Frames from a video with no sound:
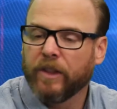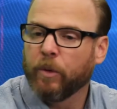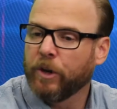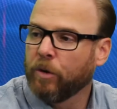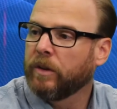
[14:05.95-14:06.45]

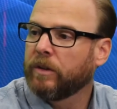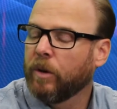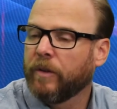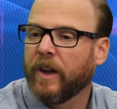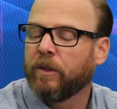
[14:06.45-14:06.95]
Everything we do is.
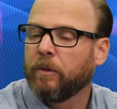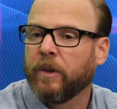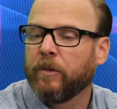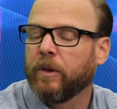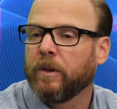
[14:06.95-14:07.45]
So if I have to,
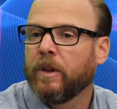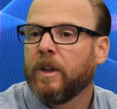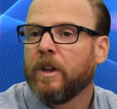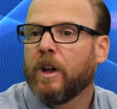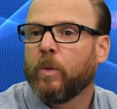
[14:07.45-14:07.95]
if a,
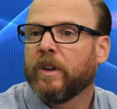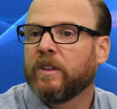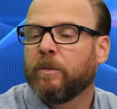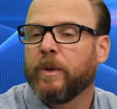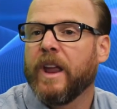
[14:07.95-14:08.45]
a
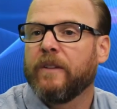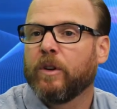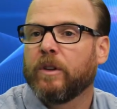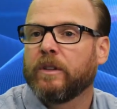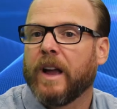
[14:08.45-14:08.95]
resident's
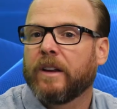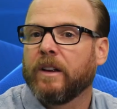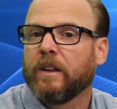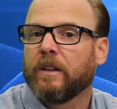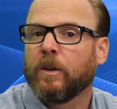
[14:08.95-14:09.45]
behavior is
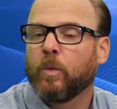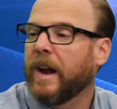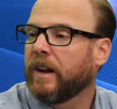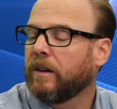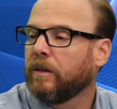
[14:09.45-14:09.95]
acting
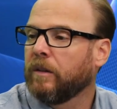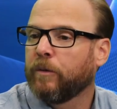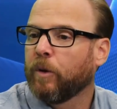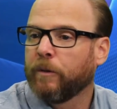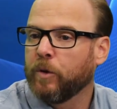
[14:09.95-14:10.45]
erratic
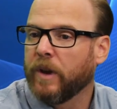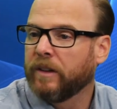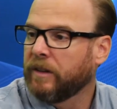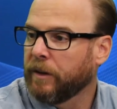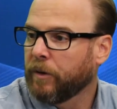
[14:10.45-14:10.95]
for a few
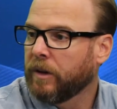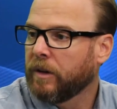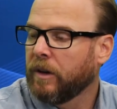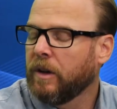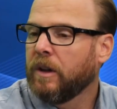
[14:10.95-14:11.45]
days
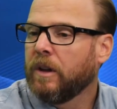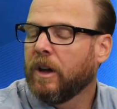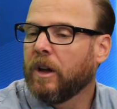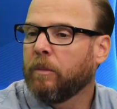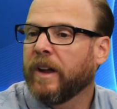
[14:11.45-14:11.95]
different,
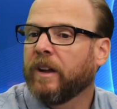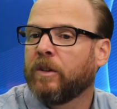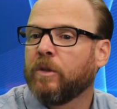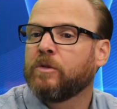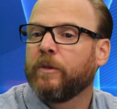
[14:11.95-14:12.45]
mm-hmm. um, I get
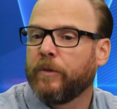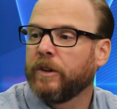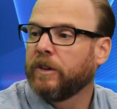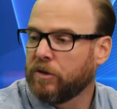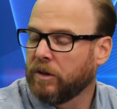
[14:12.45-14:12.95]
in touch with the
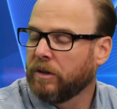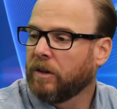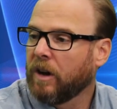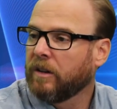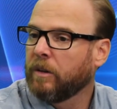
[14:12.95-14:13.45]
physician,
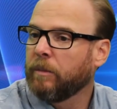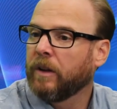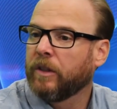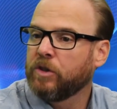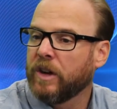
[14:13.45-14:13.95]
talk to them
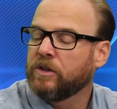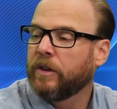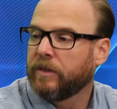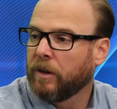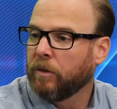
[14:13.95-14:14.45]
about the
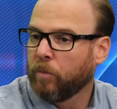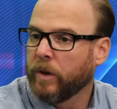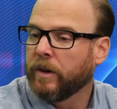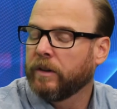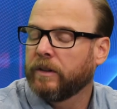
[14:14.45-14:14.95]
changes I've
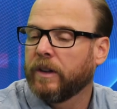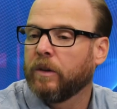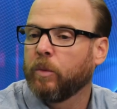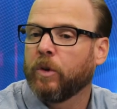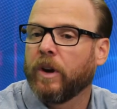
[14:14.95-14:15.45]
witnessed,
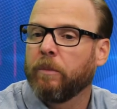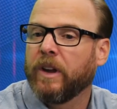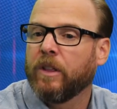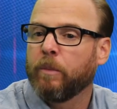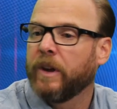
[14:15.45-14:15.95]
and we try to
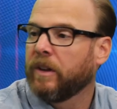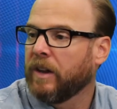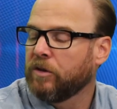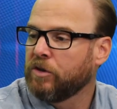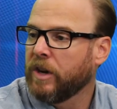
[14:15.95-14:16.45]
make either
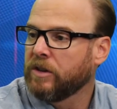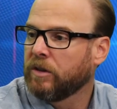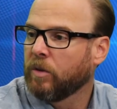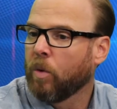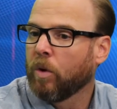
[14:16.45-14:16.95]
medication
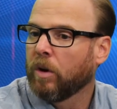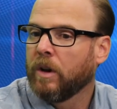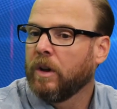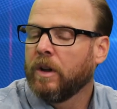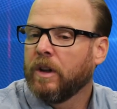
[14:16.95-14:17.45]
changes or
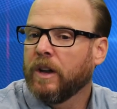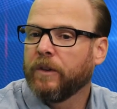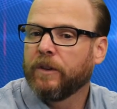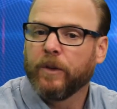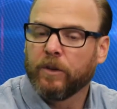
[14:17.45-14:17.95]

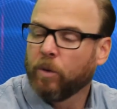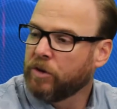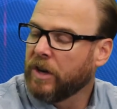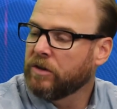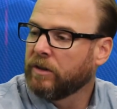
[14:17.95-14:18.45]
if it's physical
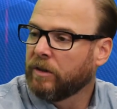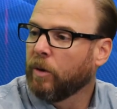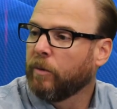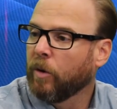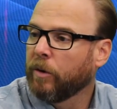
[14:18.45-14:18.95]
changes and
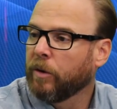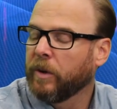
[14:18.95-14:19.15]
so forth.